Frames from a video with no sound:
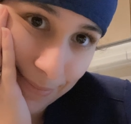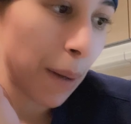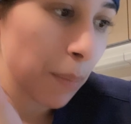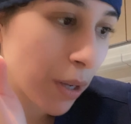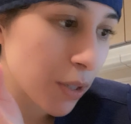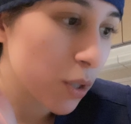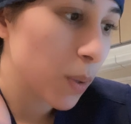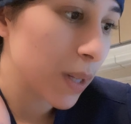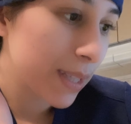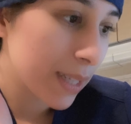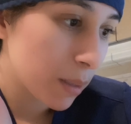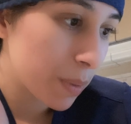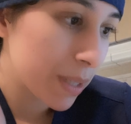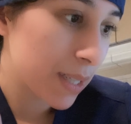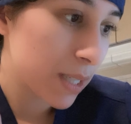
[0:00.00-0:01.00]
I'm also a
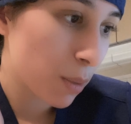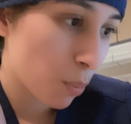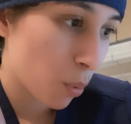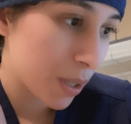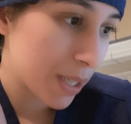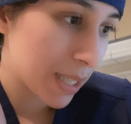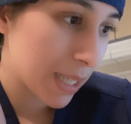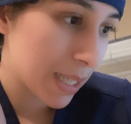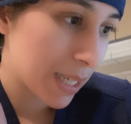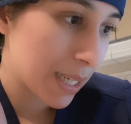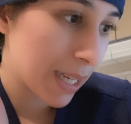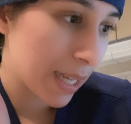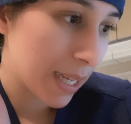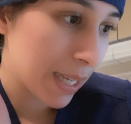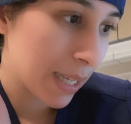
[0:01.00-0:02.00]
little bit disappointed
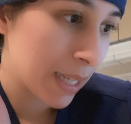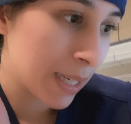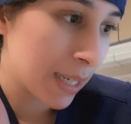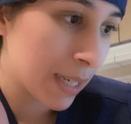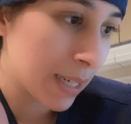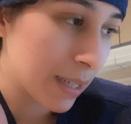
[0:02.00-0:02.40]
in...